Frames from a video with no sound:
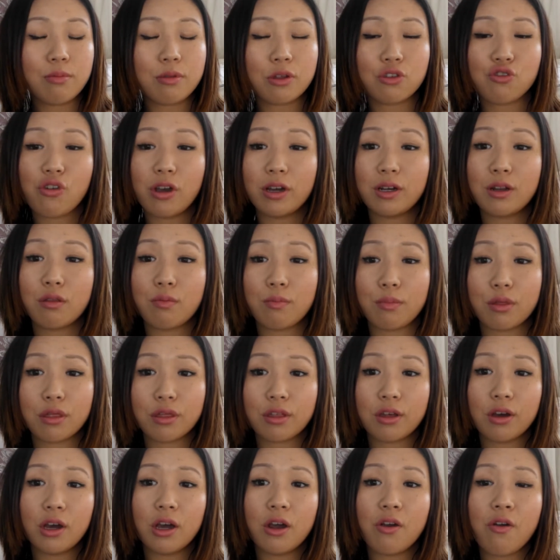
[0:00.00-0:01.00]
I tried his
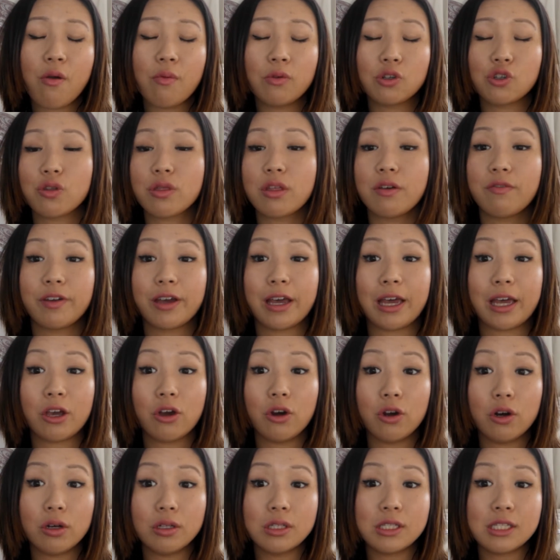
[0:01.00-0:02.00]
mascara, which is something I
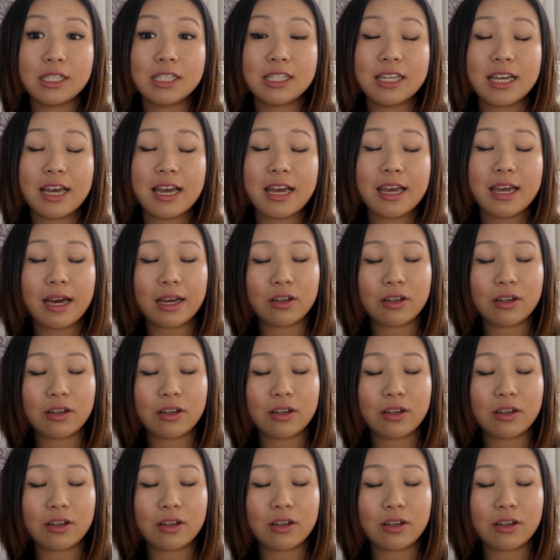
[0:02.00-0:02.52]
got on today.